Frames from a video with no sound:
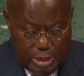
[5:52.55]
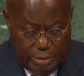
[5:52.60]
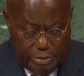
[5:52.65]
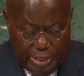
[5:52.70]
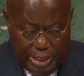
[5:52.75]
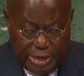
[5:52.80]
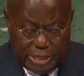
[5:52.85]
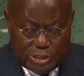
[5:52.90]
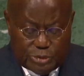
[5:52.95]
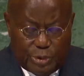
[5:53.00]

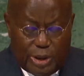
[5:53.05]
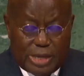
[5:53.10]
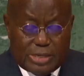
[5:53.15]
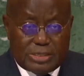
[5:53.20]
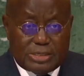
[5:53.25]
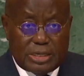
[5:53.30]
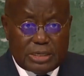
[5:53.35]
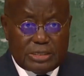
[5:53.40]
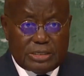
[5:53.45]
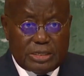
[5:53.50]
That is why
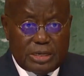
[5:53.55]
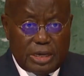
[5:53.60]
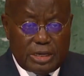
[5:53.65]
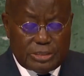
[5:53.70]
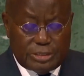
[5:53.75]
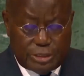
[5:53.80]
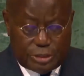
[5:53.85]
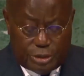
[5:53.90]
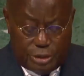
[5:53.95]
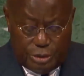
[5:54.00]
6
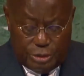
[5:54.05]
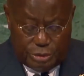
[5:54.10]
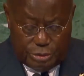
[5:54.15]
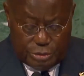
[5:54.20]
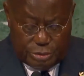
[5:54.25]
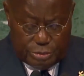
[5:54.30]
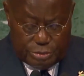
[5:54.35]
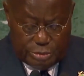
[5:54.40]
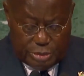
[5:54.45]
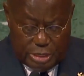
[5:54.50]
years ago,
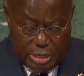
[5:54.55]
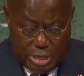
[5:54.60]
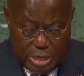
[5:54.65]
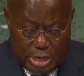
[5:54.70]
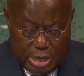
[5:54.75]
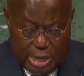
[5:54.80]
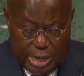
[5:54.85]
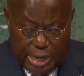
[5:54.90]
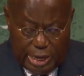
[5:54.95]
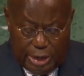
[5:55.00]

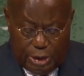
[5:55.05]
I